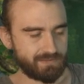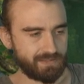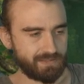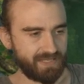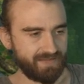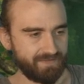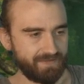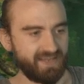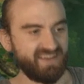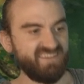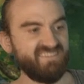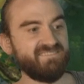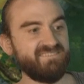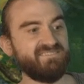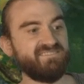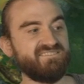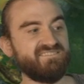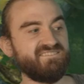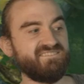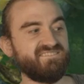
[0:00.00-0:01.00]
And then...
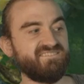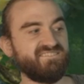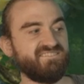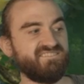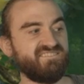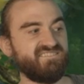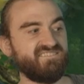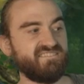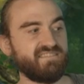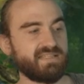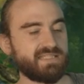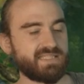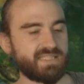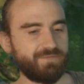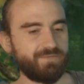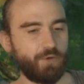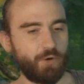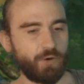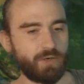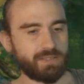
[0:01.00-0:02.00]

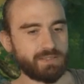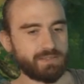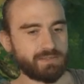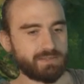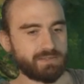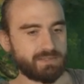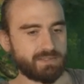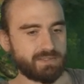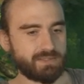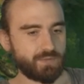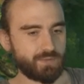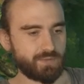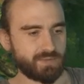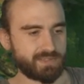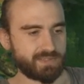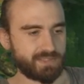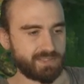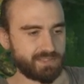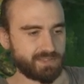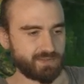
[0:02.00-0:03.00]
Sephara. Oh,
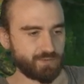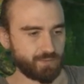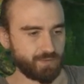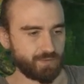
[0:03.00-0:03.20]
sorry,